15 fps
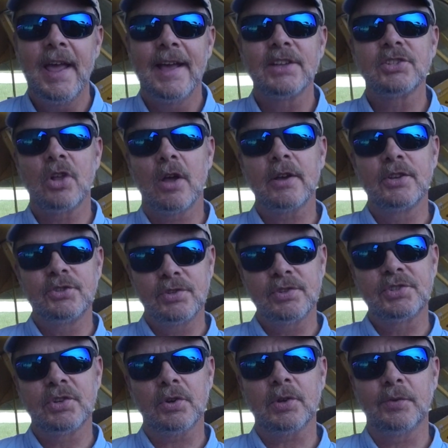as long as you
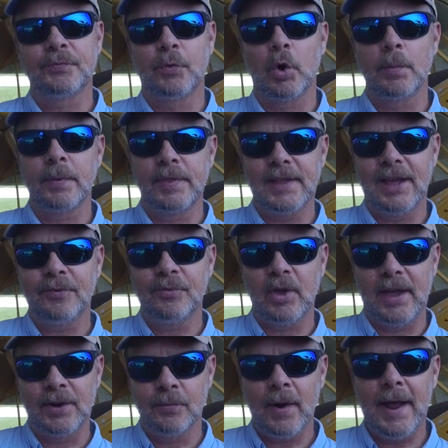still conform to the
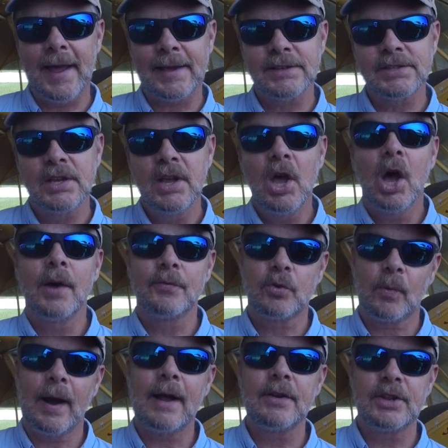FAA regs of
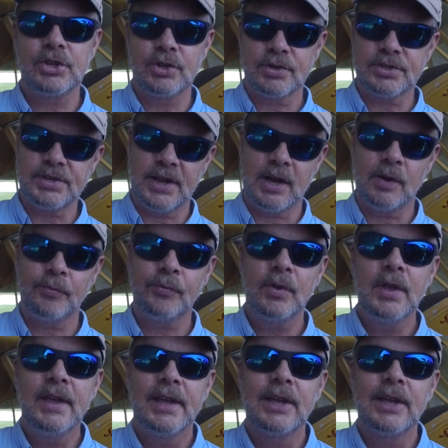grounding yourself